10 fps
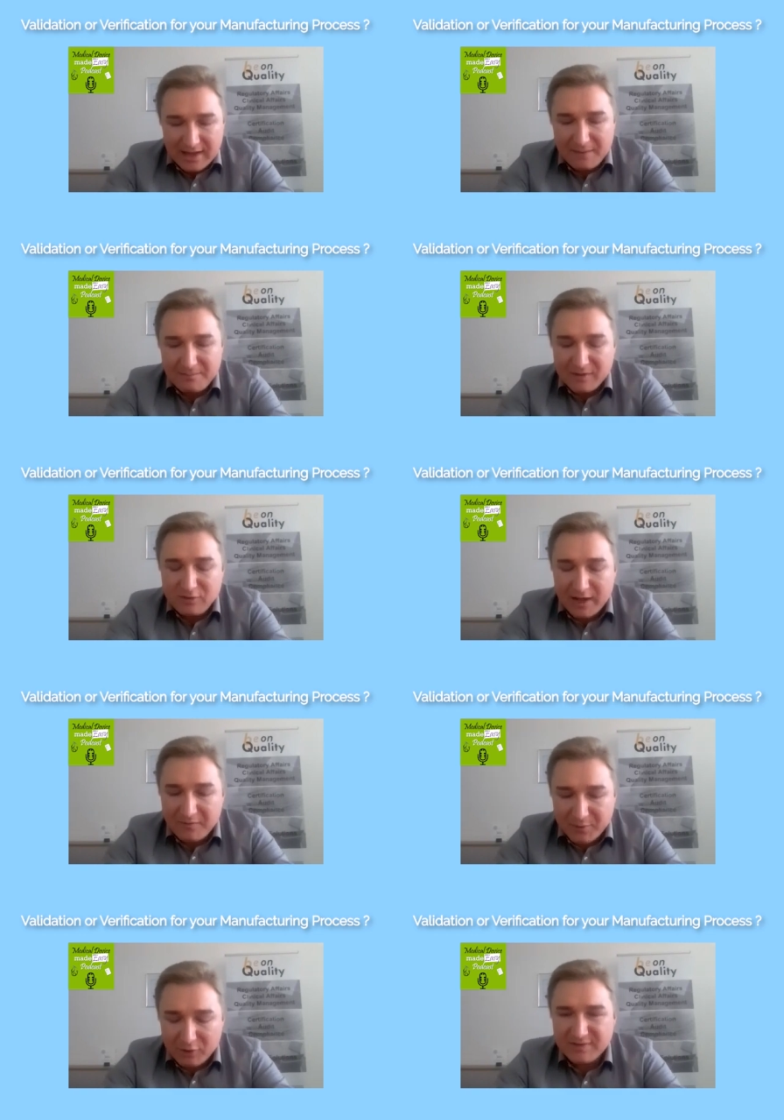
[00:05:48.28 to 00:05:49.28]
um, you have
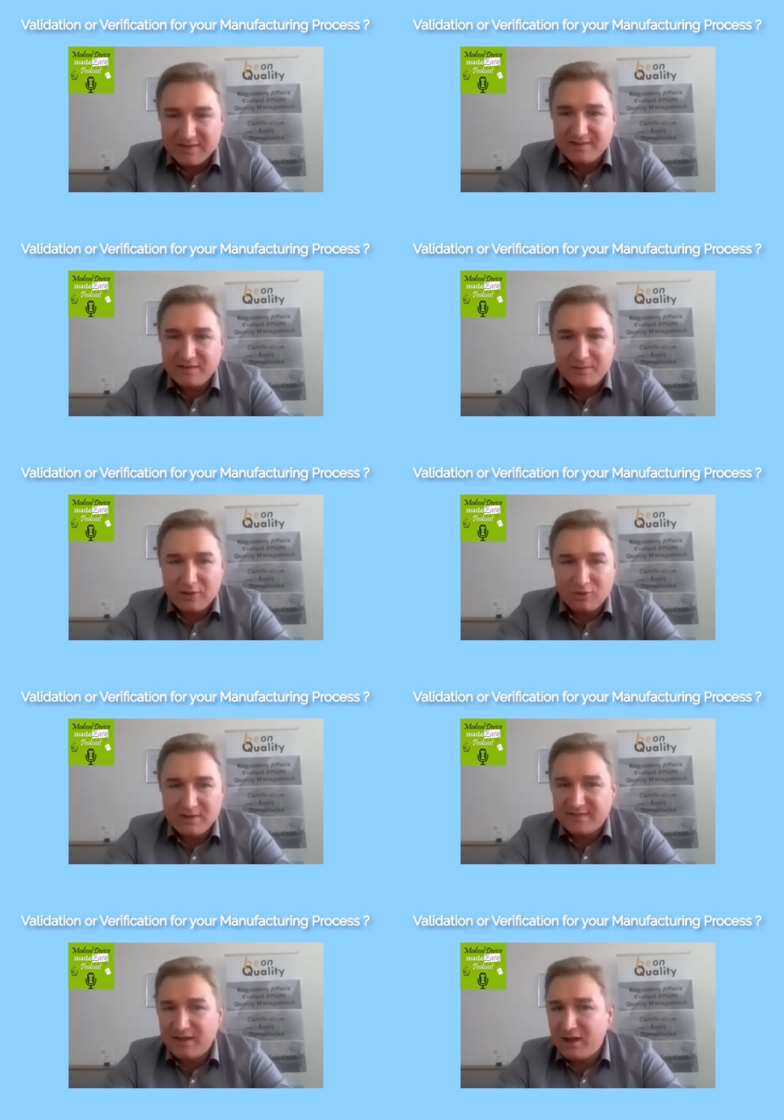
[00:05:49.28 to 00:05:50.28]
processes where you only
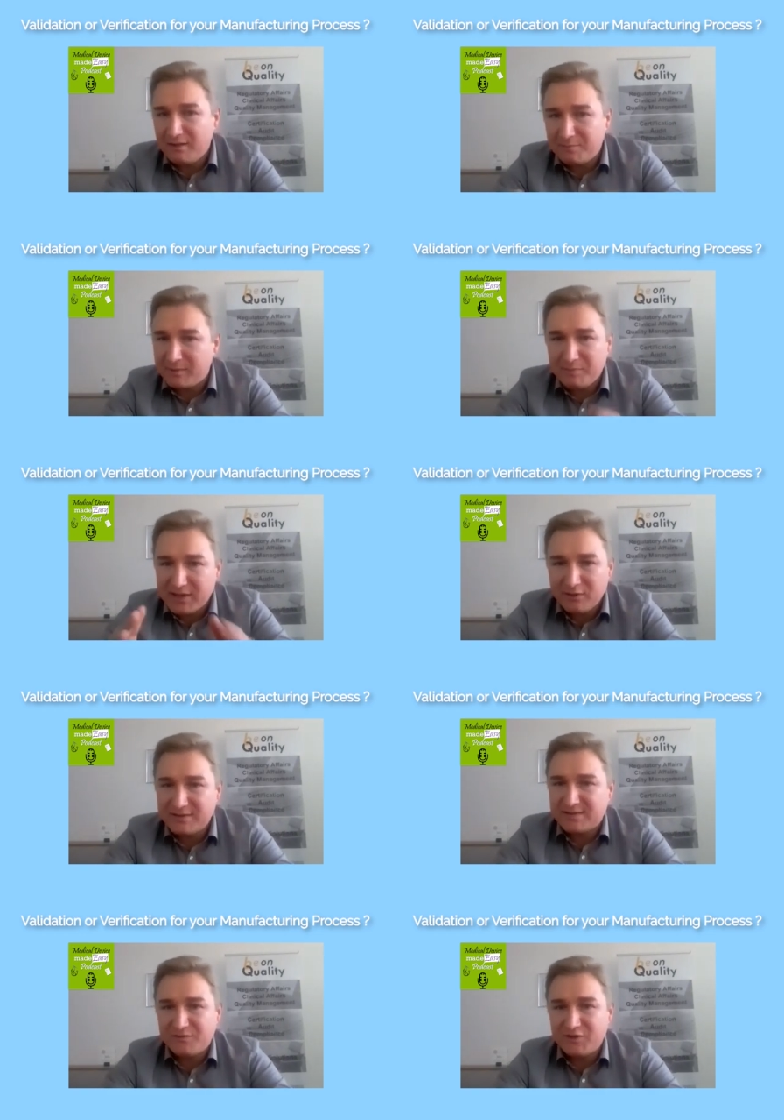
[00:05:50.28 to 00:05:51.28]
say, ah, P Q
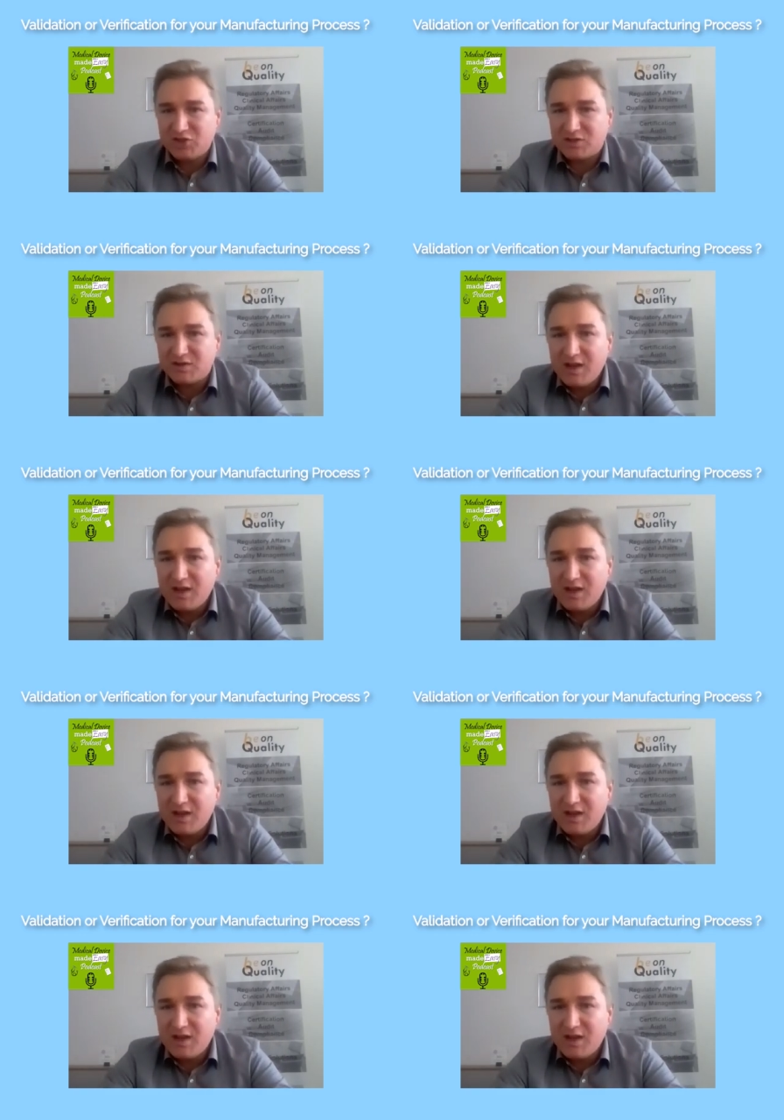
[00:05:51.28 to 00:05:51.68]
is sufficient.